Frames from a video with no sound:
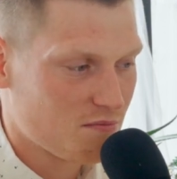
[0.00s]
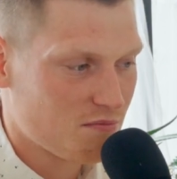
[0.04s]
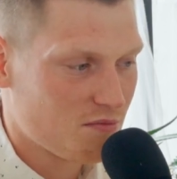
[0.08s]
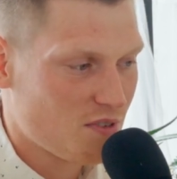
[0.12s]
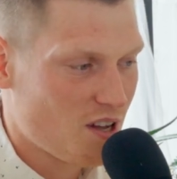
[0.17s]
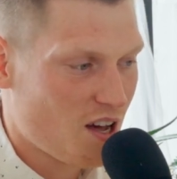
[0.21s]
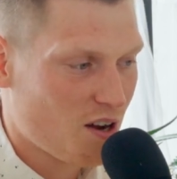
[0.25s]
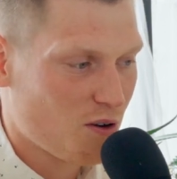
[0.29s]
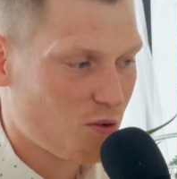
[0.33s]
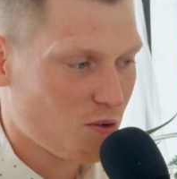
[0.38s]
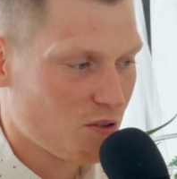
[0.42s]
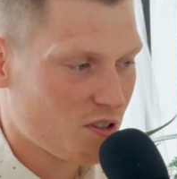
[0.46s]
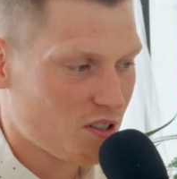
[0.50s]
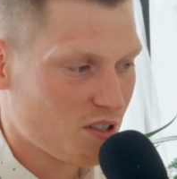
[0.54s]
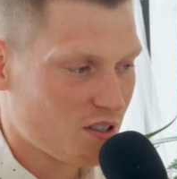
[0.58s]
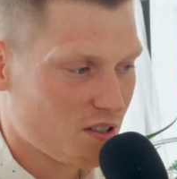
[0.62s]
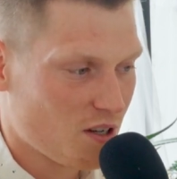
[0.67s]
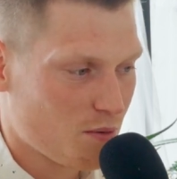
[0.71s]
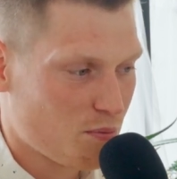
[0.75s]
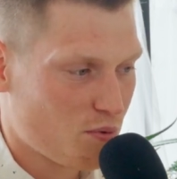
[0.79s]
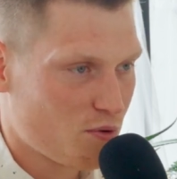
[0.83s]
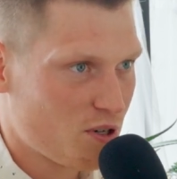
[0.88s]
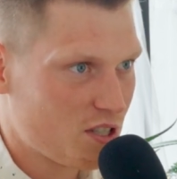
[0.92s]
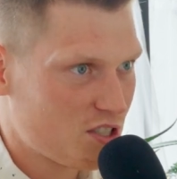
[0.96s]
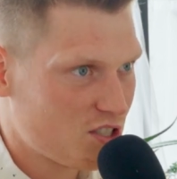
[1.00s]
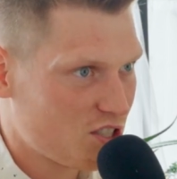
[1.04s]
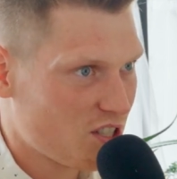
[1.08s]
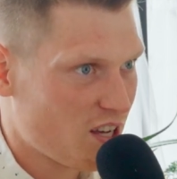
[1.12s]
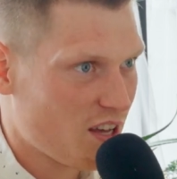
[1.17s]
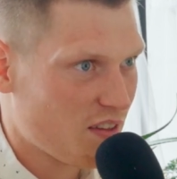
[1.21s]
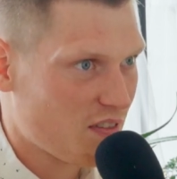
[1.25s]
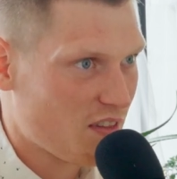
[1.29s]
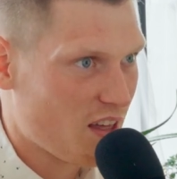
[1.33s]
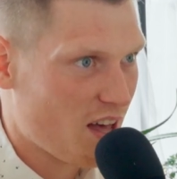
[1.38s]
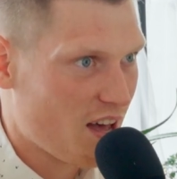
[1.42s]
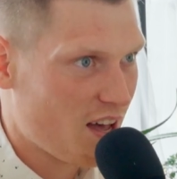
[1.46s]
not only
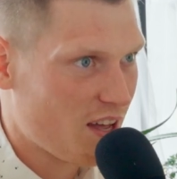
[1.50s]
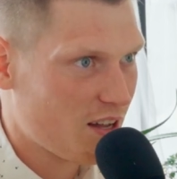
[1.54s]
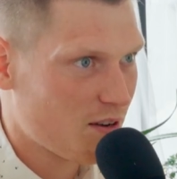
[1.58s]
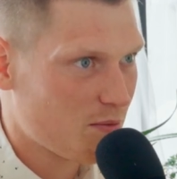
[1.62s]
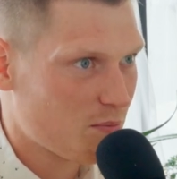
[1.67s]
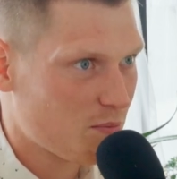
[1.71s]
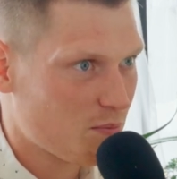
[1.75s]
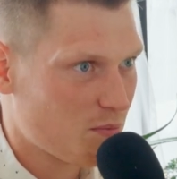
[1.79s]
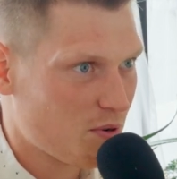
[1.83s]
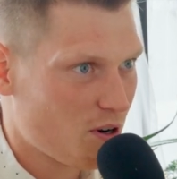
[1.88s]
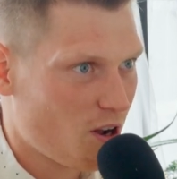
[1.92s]
appreciate that,